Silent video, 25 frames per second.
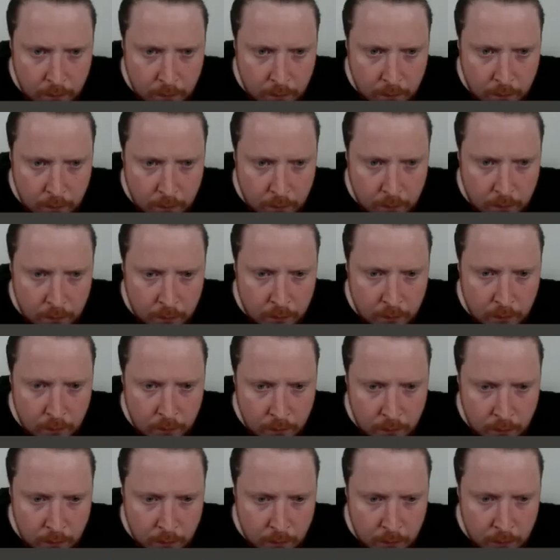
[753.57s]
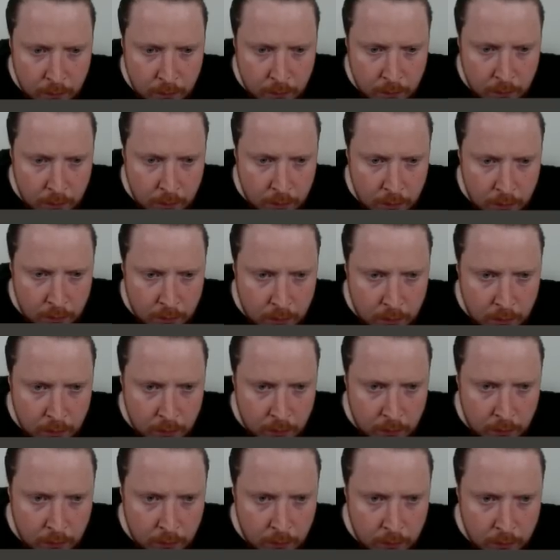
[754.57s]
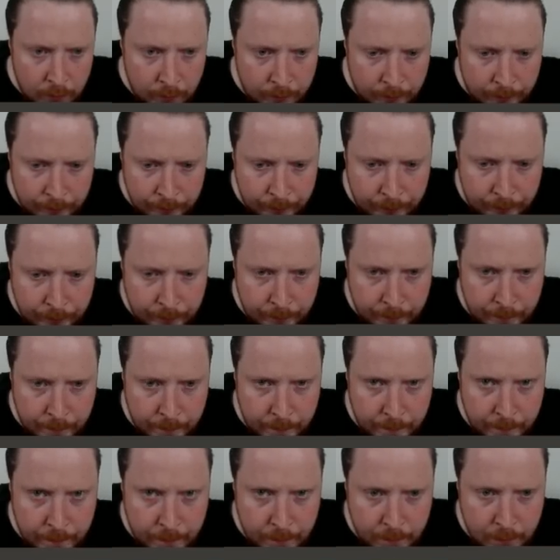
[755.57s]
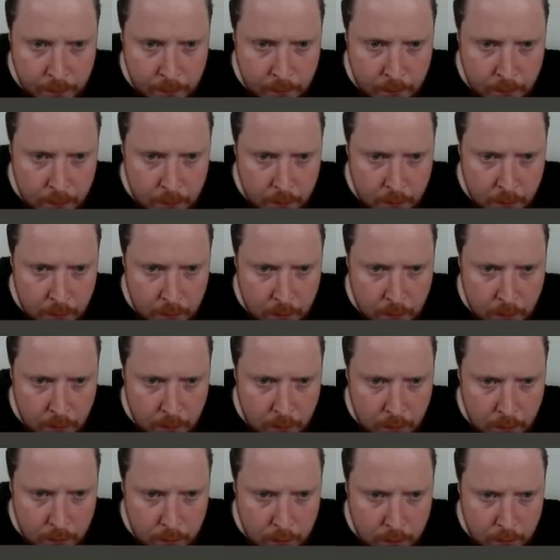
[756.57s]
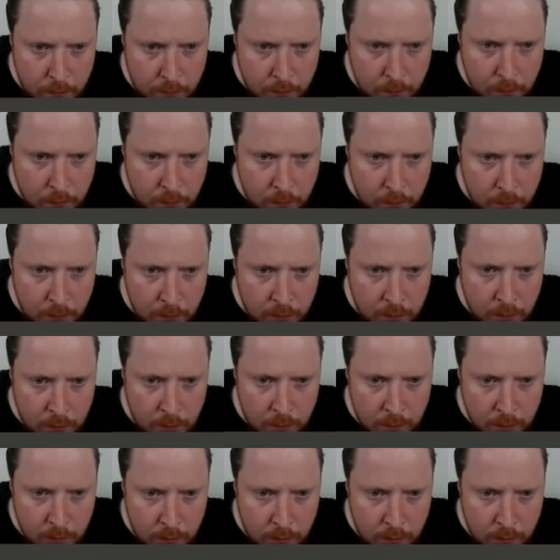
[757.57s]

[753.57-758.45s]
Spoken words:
(no one is talking)